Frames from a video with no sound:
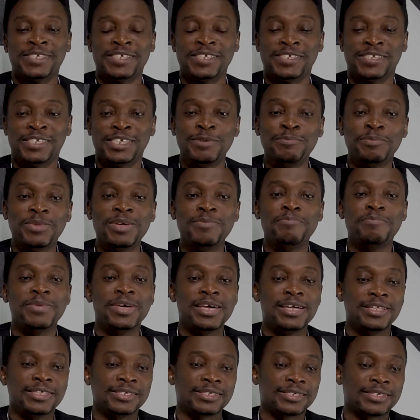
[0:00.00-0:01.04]
It simply
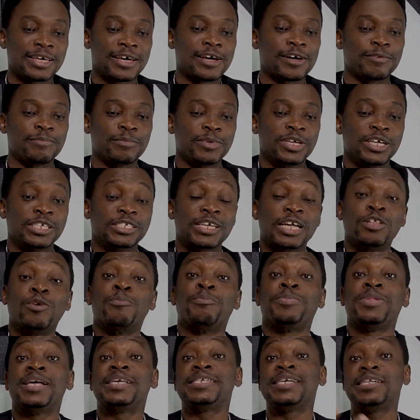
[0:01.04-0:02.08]
means it's an
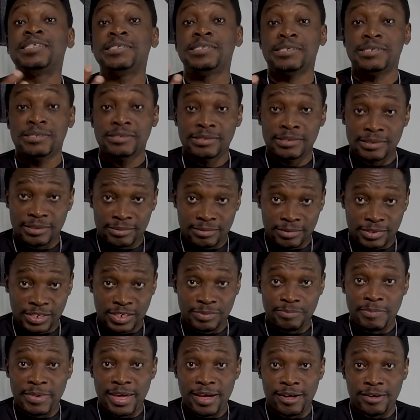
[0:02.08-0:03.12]
unpleasant
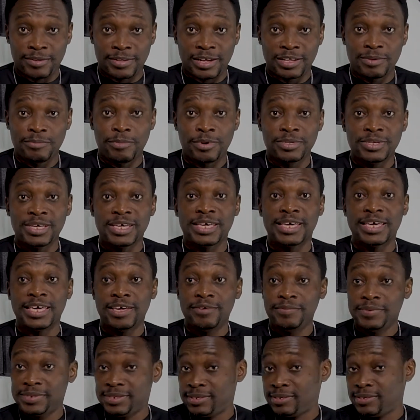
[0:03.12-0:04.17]
smell that the body
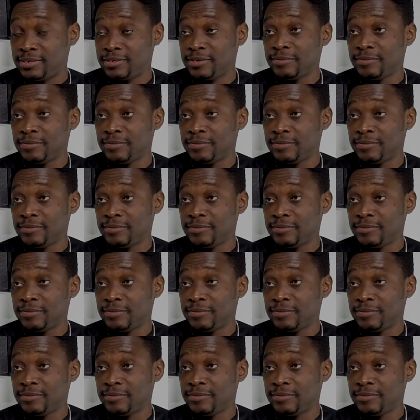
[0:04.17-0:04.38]
gives